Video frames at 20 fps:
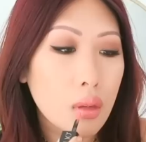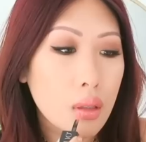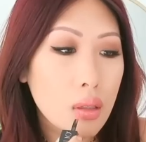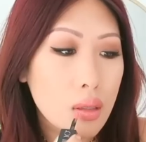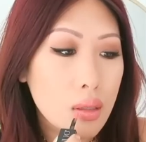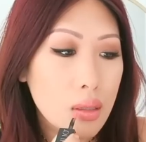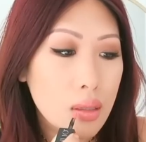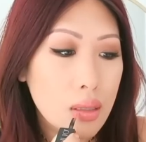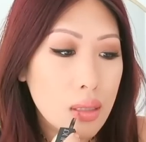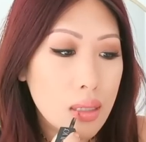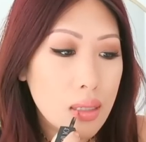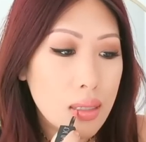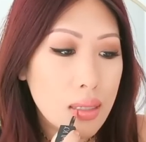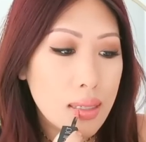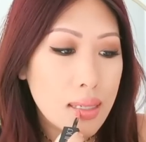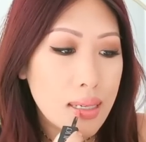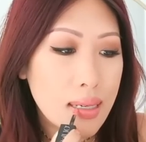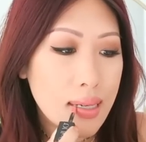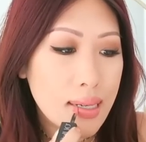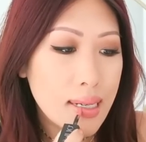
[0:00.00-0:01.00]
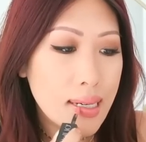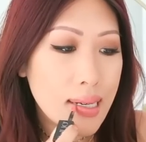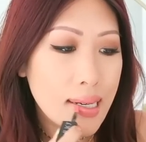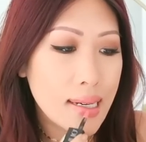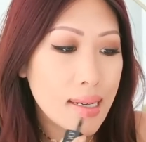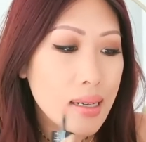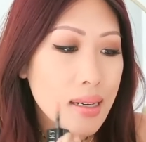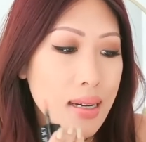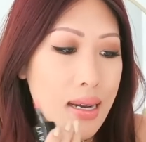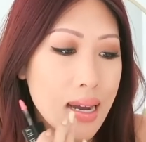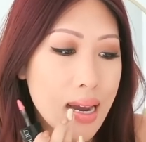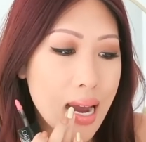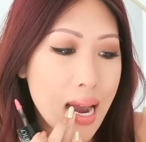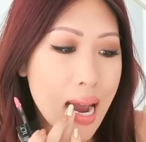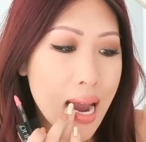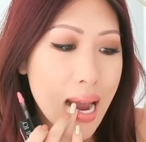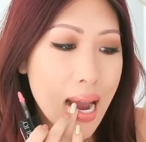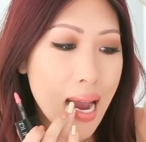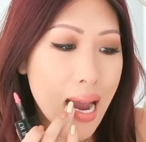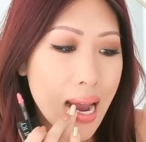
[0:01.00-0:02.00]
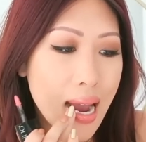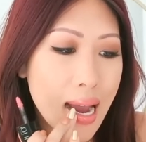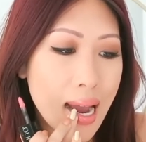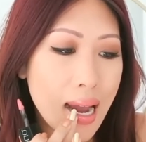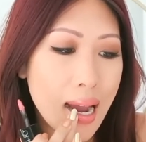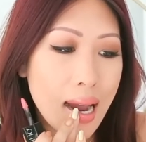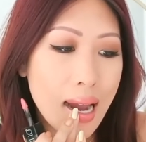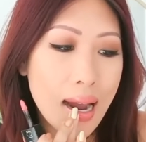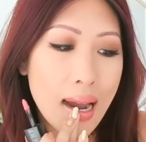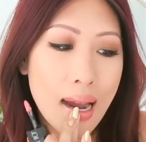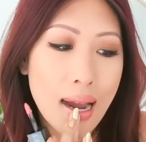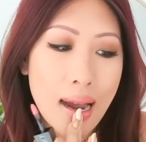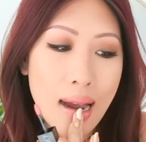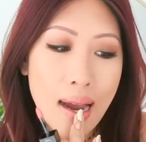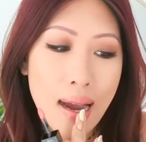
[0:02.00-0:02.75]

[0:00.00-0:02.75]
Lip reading: (silence)